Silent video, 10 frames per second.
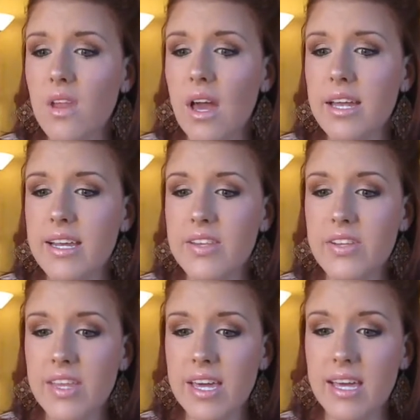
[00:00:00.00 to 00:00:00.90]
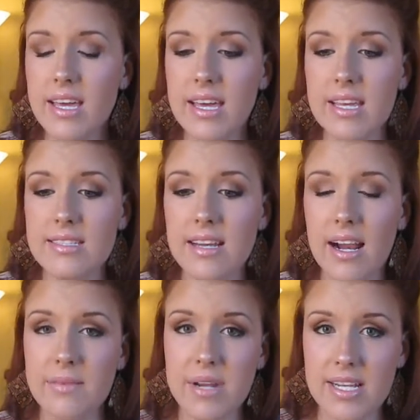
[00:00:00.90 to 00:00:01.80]
another thing is
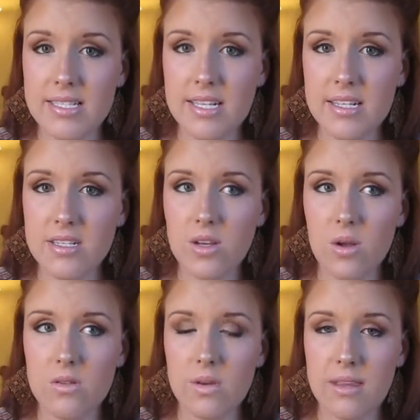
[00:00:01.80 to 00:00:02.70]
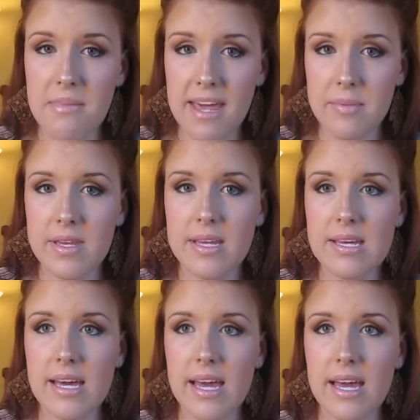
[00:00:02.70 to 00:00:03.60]
that I'm 19 years old with a
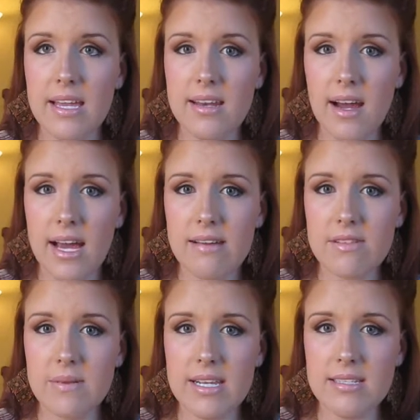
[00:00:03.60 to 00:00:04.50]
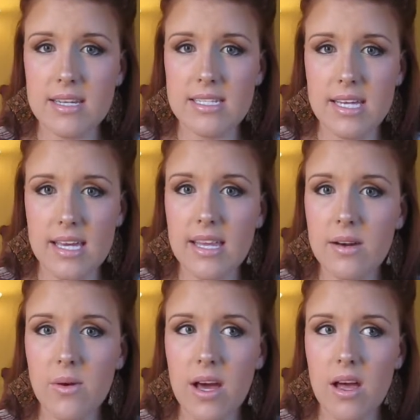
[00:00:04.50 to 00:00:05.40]
baby, and not everybody's going to take
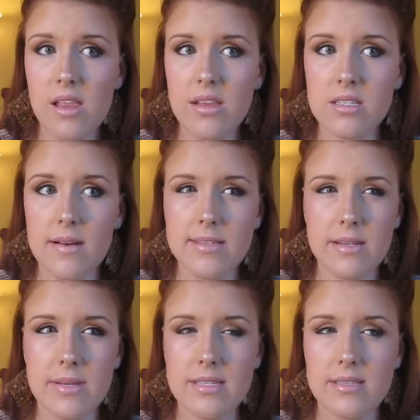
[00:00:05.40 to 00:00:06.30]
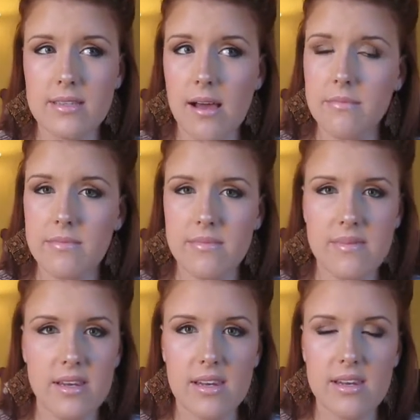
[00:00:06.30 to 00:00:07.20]
that well. There's always going to be
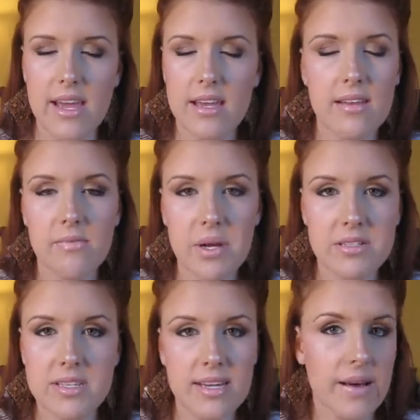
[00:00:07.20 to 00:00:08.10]
some negative person